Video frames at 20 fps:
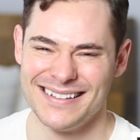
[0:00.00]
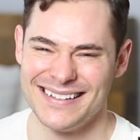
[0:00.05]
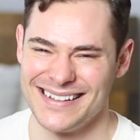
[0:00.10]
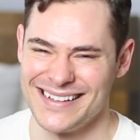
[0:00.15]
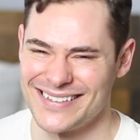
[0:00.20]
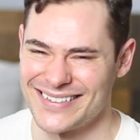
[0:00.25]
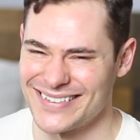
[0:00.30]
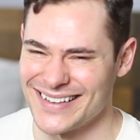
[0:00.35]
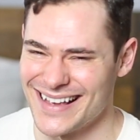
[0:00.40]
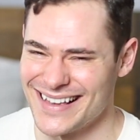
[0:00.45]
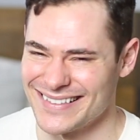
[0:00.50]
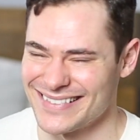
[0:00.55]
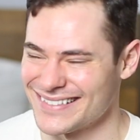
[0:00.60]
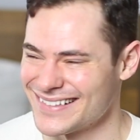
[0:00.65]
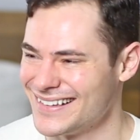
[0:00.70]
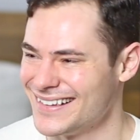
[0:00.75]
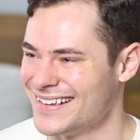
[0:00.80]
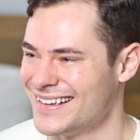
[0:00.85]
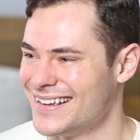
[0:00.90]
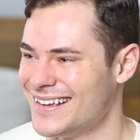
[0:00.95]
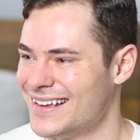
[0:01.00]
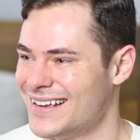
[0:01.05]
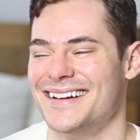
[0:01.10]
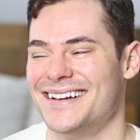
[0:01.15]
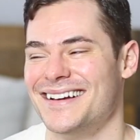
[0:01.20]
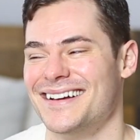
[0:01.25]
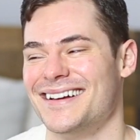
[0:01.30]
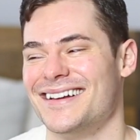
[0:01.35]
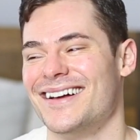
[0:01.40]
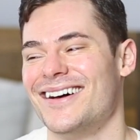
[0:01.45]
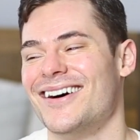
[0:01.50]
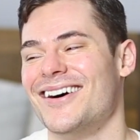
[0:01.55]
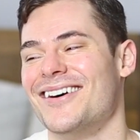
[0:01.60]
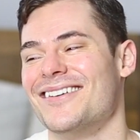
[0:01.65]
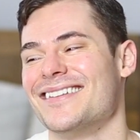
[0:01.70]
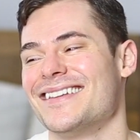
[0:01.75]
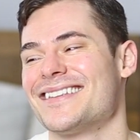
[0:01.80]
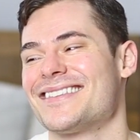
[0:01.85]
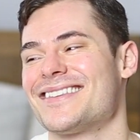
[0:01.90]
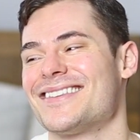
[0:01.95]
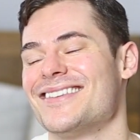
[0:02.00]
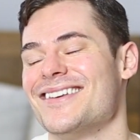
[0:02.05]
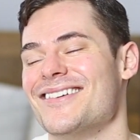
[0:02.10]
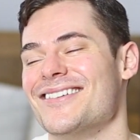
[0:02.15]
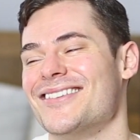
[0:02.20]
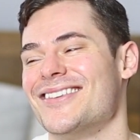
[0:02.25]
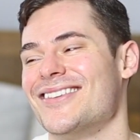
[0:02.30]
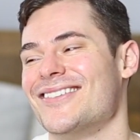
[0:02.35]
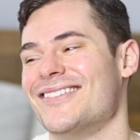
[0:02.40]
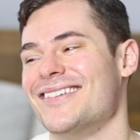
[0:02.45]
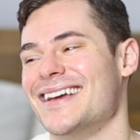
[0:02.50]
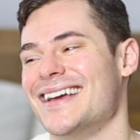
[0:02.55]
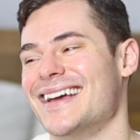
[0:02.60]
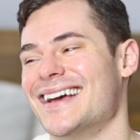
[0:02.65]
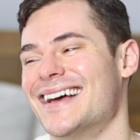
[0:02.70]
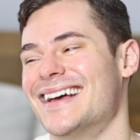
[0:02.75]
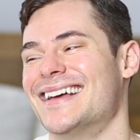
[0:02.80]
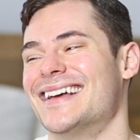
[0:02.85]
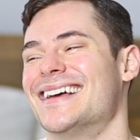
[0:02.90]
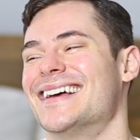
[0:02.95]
he says. Oh, that's so sweet.